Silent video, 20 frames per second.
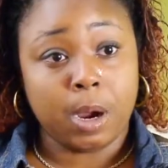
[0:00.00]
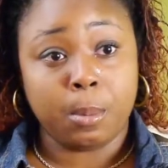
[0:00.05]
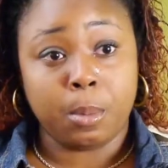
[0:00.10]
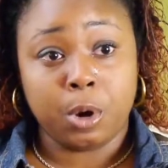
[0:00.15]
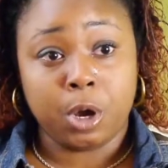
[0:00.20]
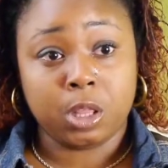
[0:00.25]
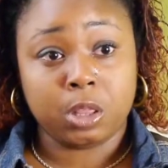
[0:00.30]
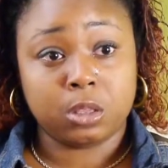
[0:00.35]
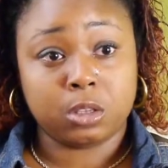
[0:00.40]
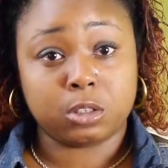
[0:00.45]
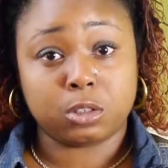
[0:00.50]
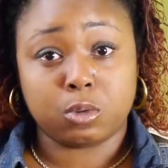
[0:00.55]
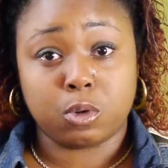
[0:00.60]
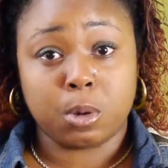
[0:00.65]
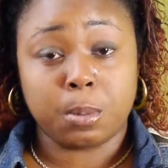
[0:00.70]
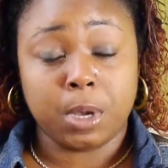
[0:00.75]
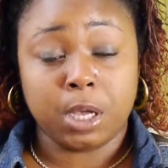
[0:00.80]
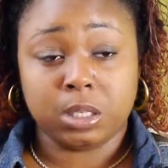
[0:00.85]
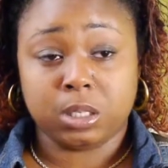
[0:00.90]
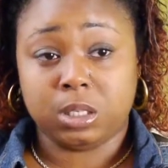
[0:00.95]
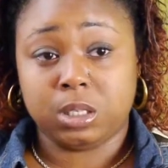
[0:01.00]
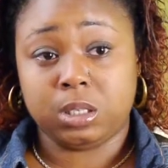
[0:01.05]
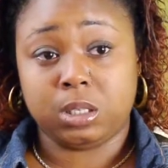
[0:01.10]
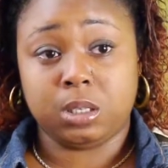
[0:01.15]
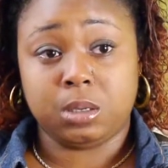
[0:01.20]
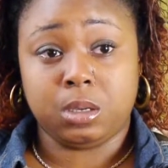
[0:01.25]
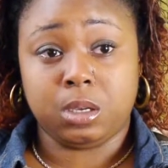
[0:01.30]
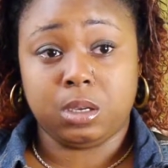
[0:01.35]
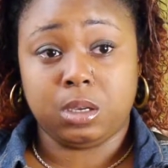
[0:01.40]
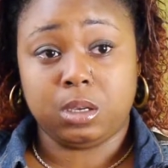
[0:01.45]
my brothers, or my
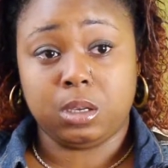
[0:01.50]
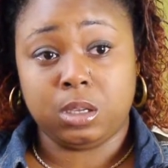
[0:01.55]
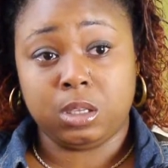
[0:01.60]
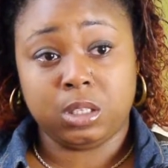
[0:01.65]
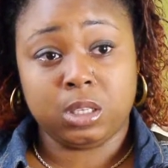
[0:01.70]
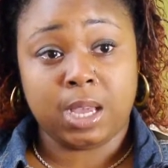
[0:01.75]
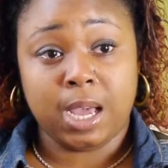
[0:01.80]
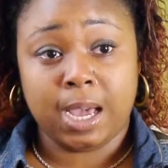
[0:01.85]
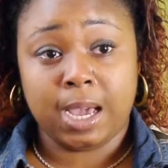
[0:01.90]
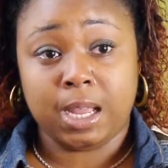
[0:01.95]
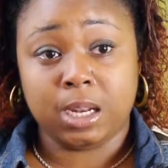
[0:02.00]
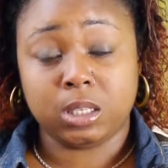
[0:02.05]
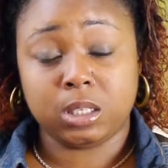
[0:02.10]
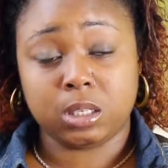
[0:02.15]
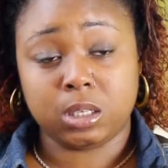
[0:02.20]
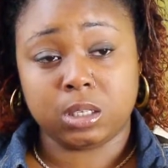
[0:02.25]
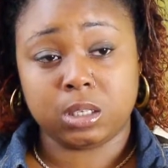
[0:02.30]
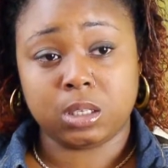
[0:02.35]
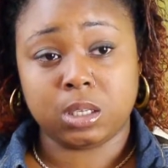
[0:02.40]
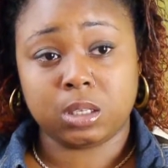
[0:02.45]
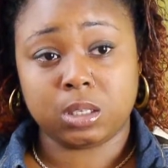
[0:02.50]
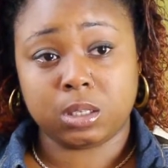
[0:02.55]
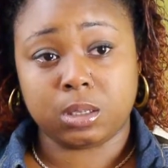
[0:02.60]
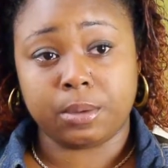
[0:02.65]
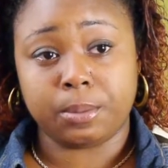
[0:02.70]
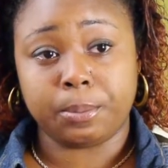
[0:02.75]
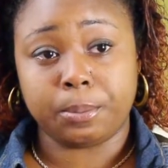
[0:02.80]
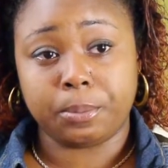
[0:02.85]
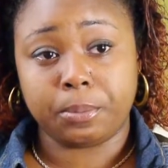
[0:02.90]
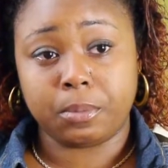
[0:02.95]
sister until I got into the
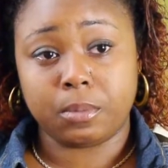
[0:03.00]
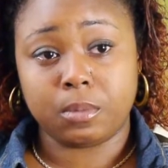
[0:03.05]
system.